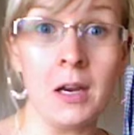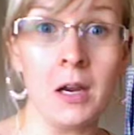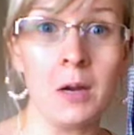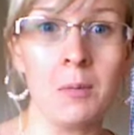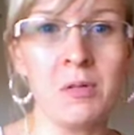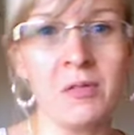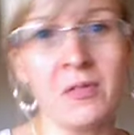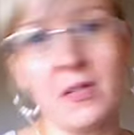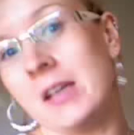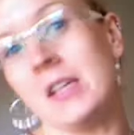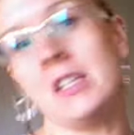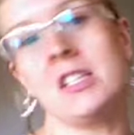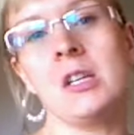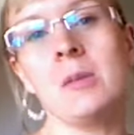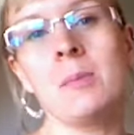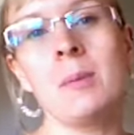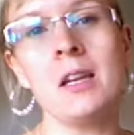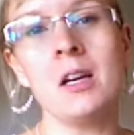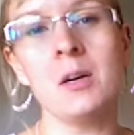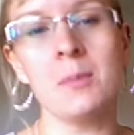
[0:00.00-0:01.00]
know, prefer your
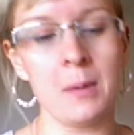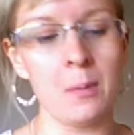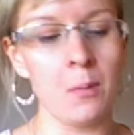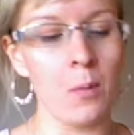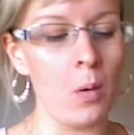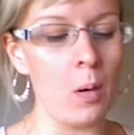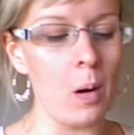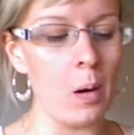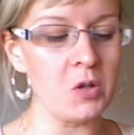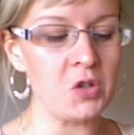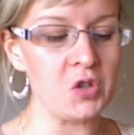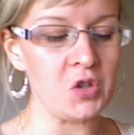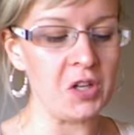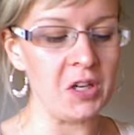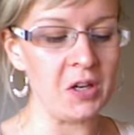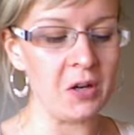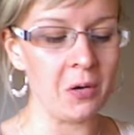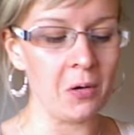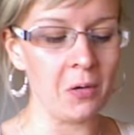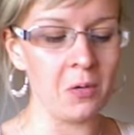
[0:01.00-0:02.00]
soup a little bit more watery,
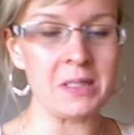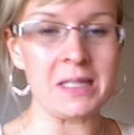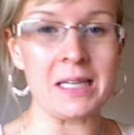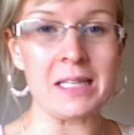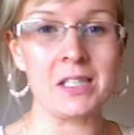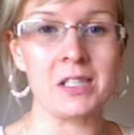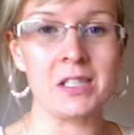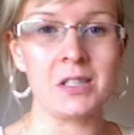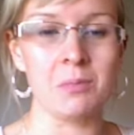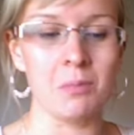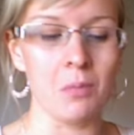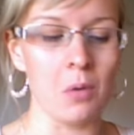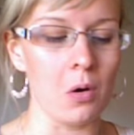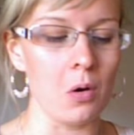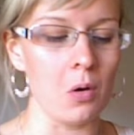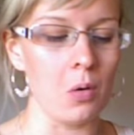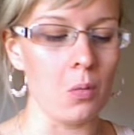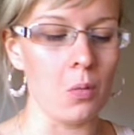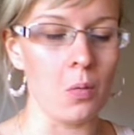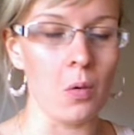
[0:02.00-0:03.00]
you could always add some
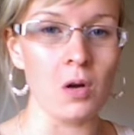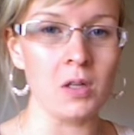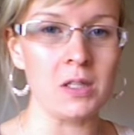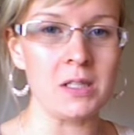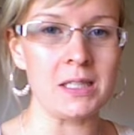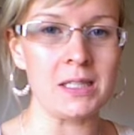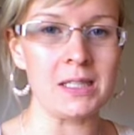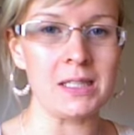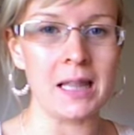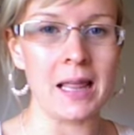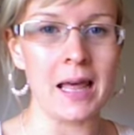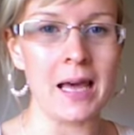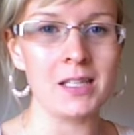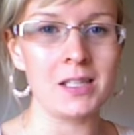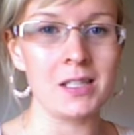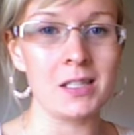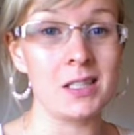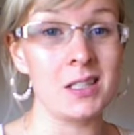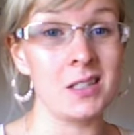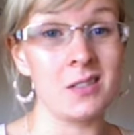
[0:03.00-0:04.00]
more water to that,
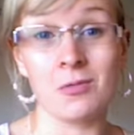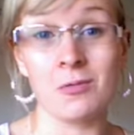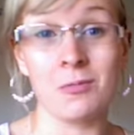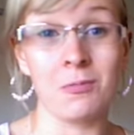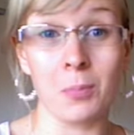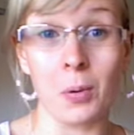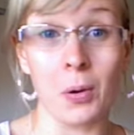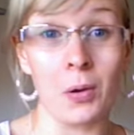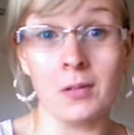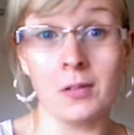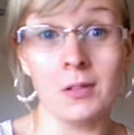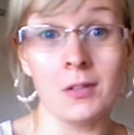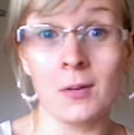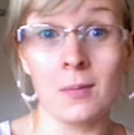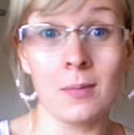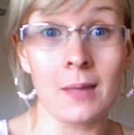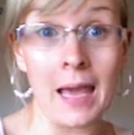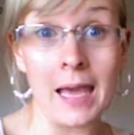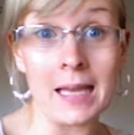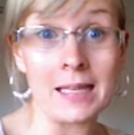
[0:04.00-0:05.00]
just boiled
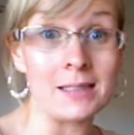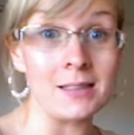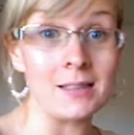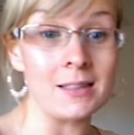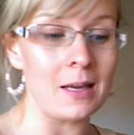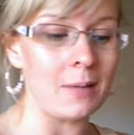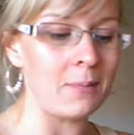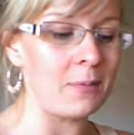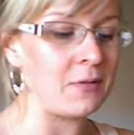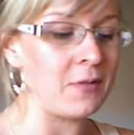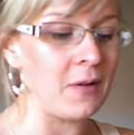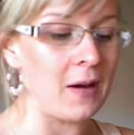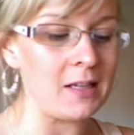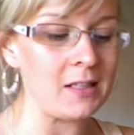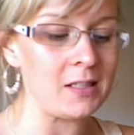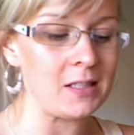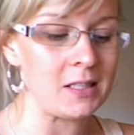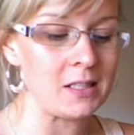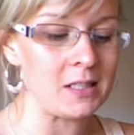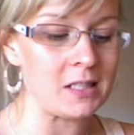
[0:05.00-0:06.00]
from the kettle, that'd be fine,
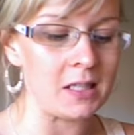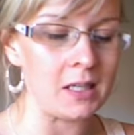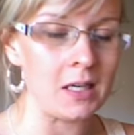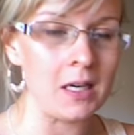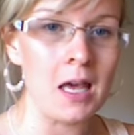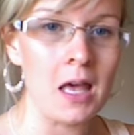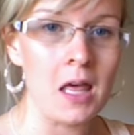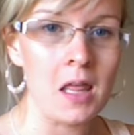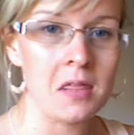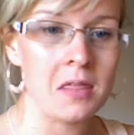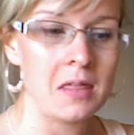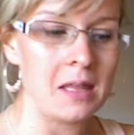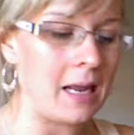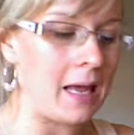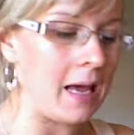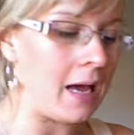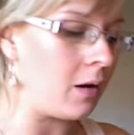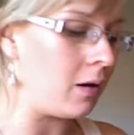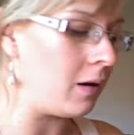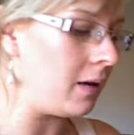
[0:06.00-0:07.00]
just to thin it
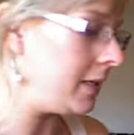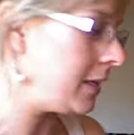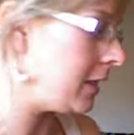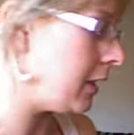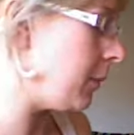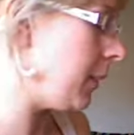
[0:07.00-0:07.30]
out a little